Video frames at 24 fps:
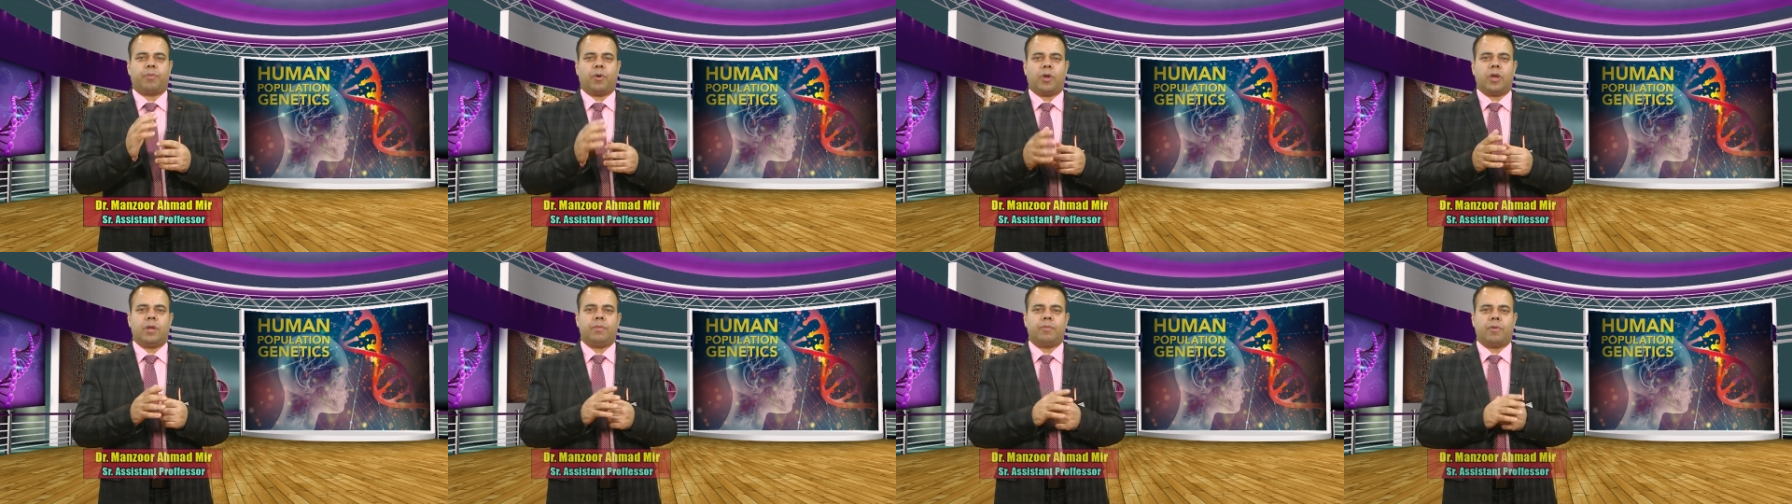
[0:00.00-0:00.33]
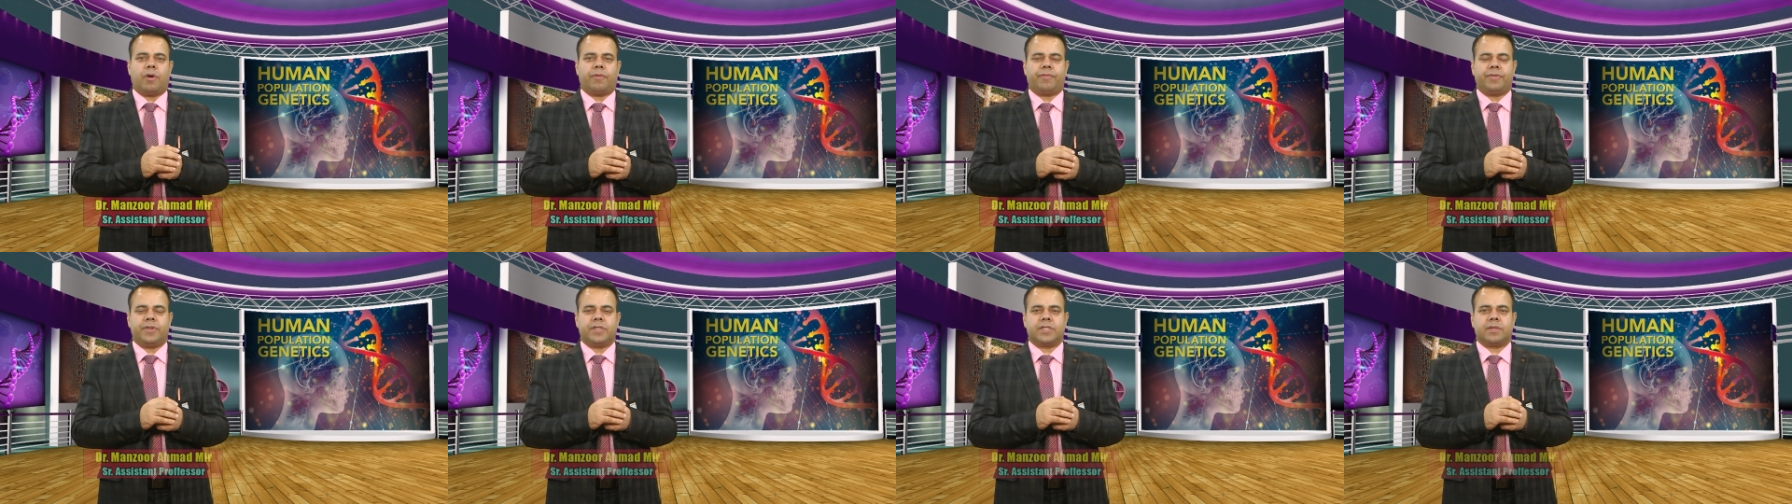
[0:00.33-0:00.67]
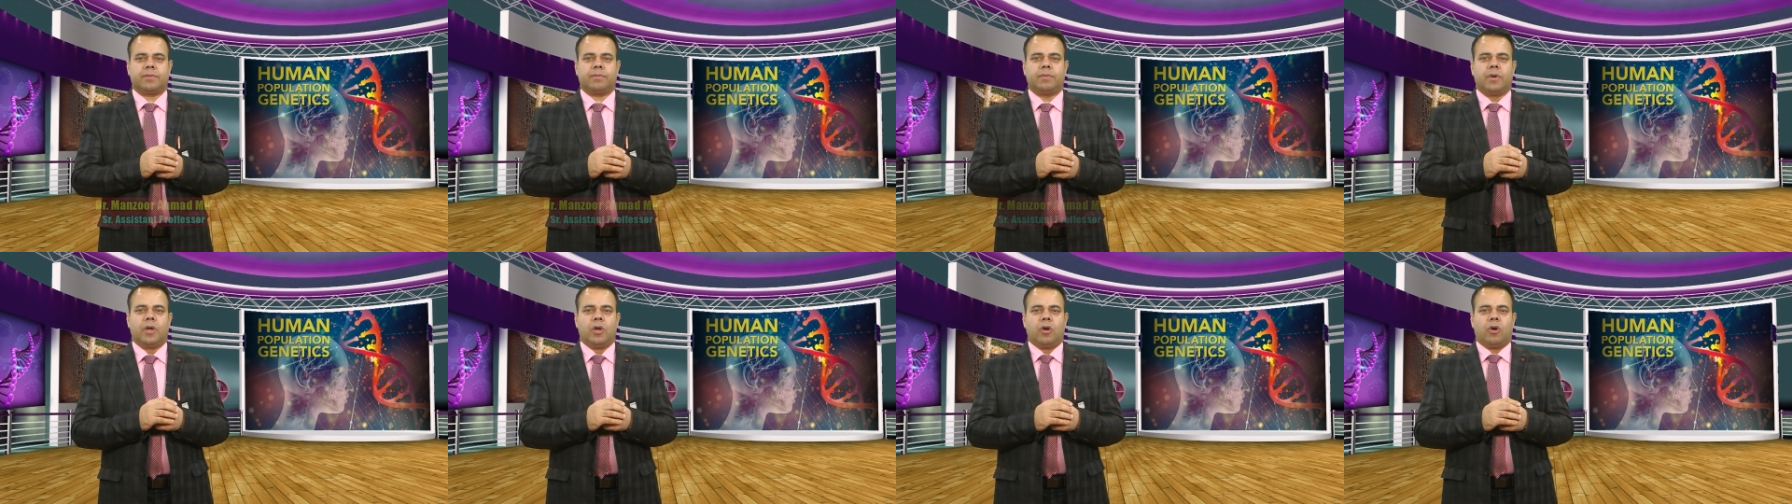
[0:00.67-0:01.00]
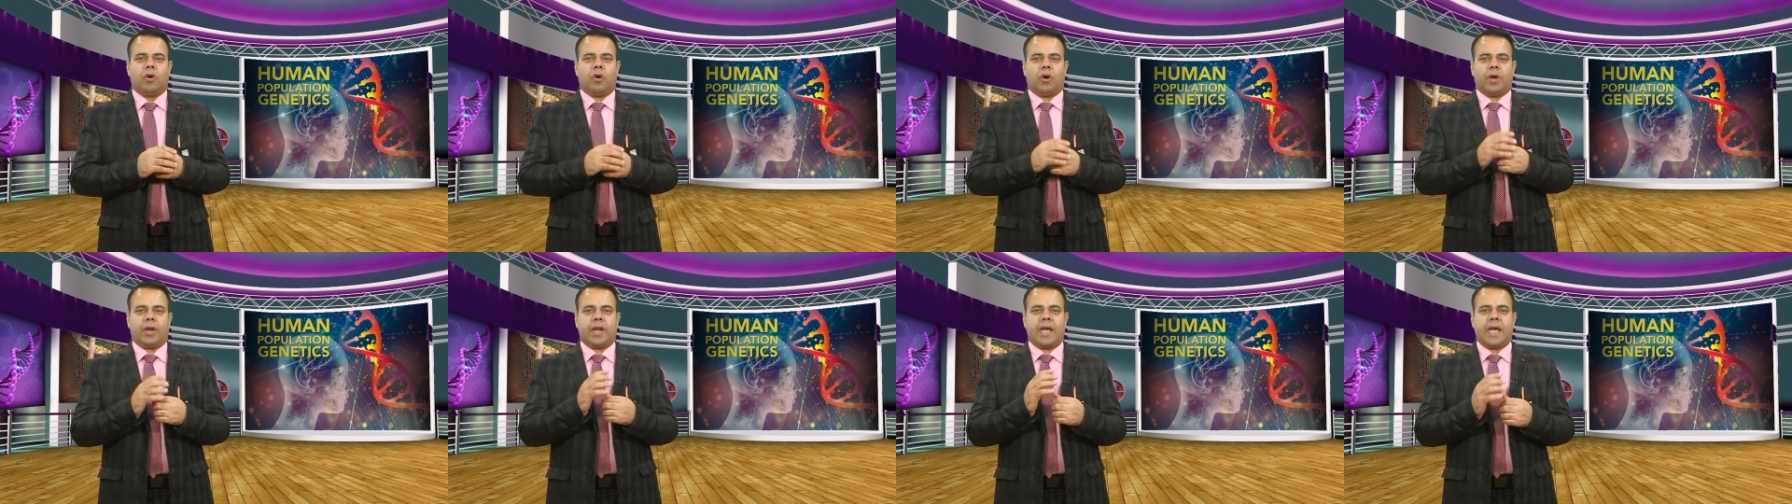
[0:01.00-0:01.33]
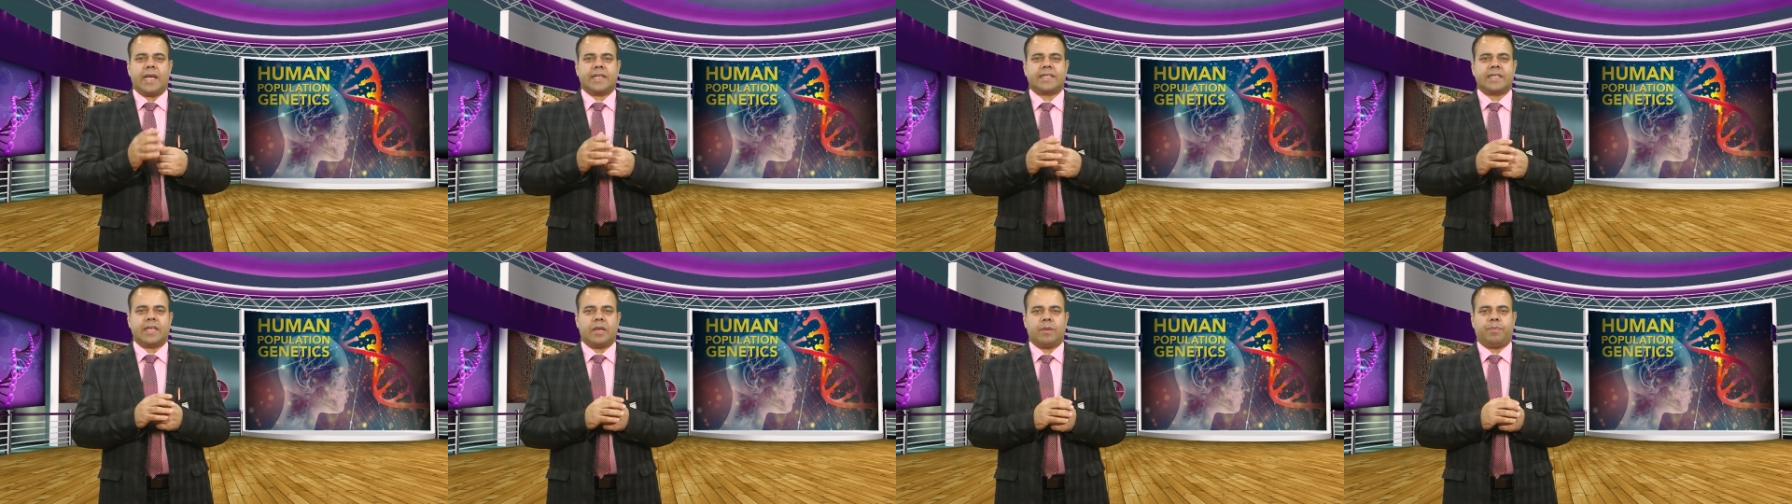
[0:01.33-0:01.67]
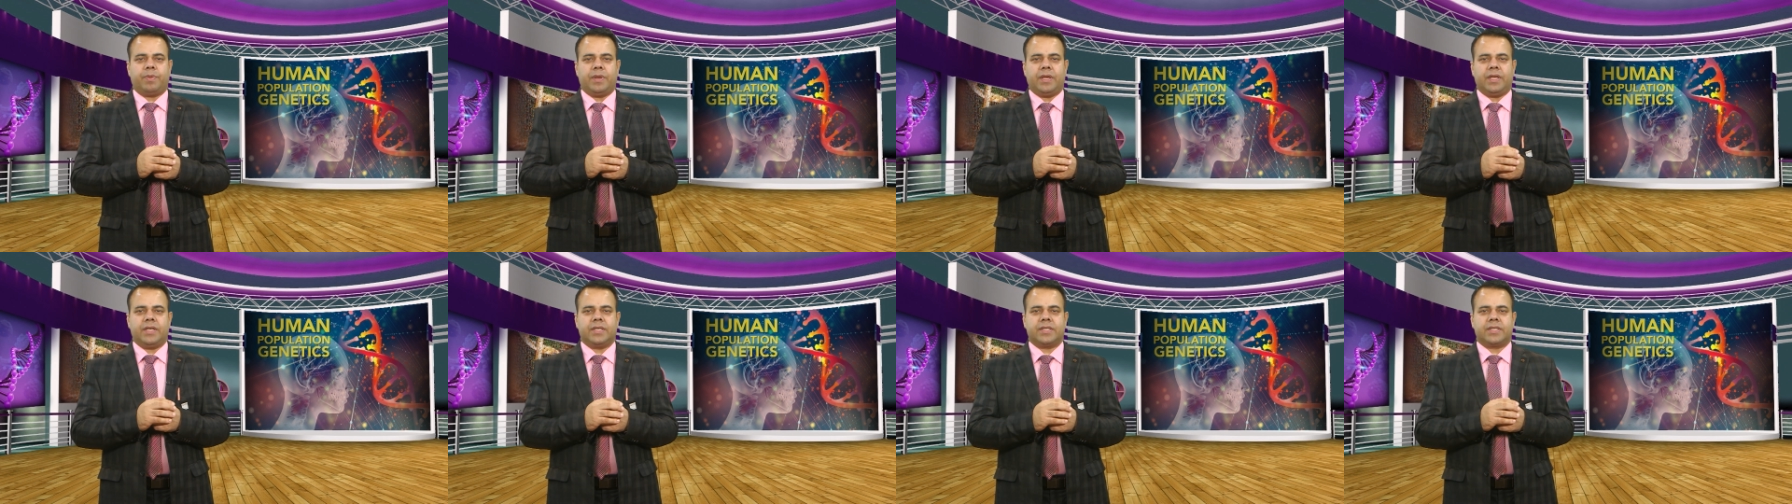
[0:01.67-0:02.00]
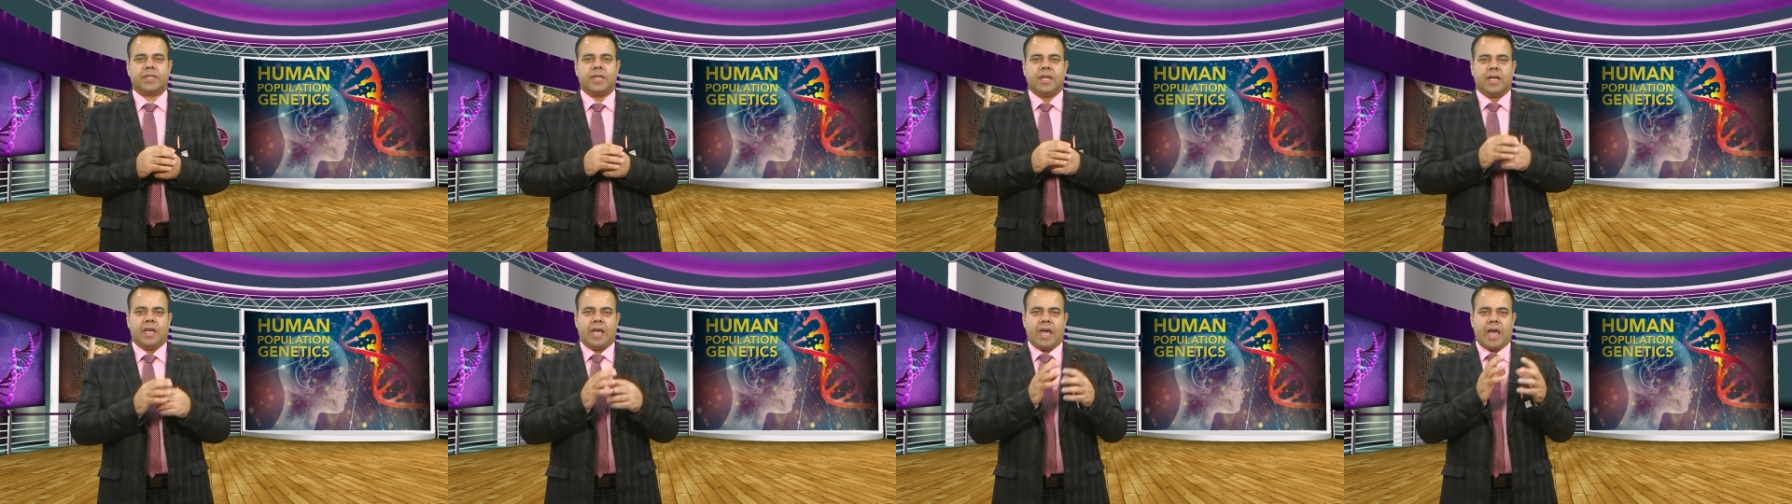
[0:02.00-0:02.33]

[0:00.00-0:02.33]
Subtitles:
polymorphism or SNPs